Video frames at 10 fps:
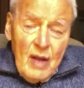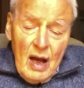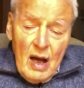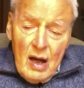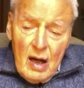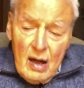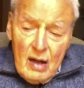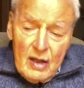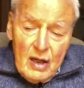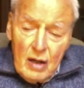
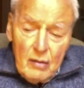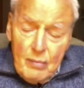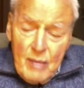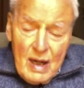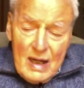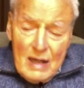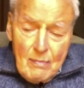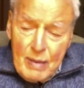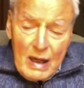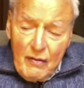There are not many
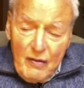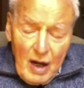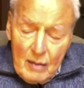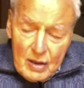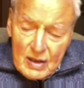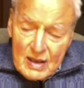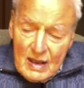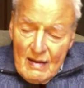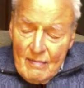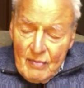big farmers
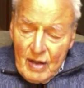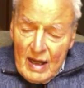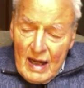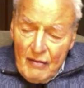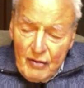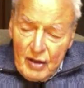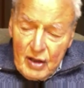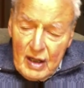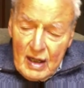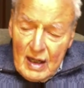in Africa,
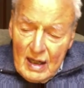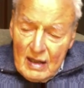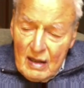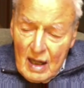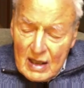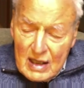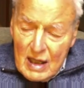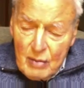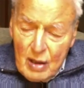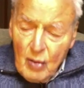
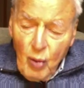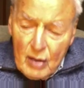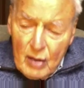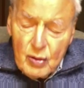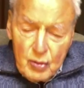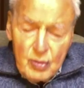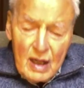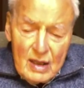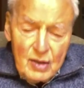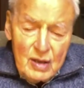except in 1 or 2
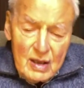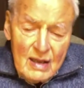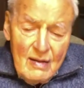countries.